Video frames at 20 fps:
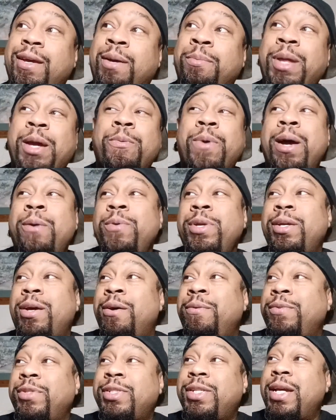I'm like, why are we
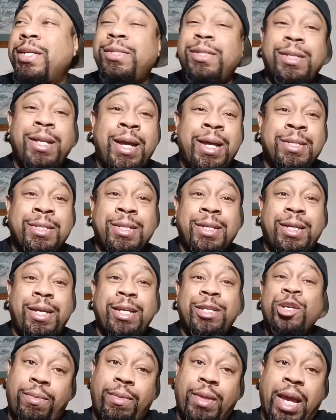over-sexualizing the
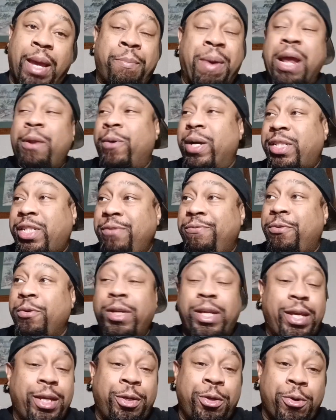kids? And by the way, she
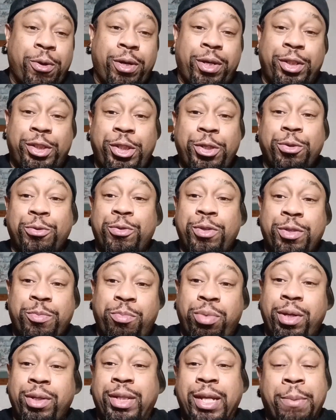fully ignored the children's
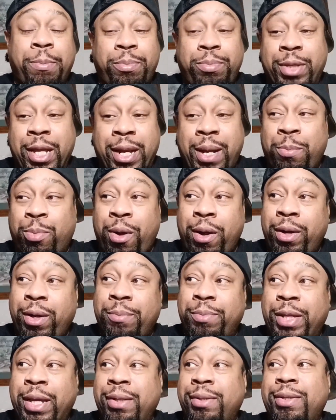book that I brought
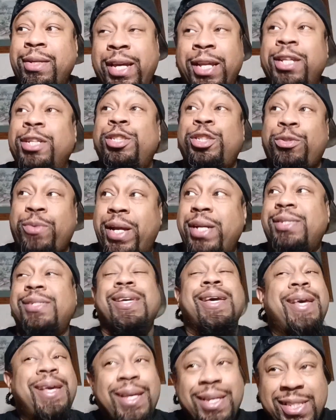up that
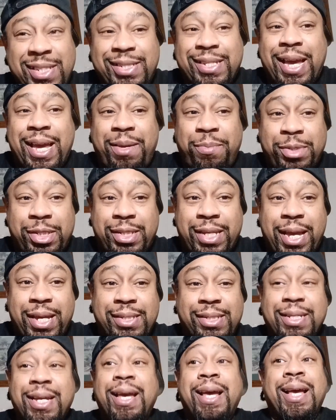illustrates
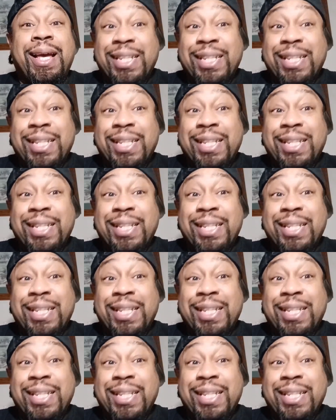same-sex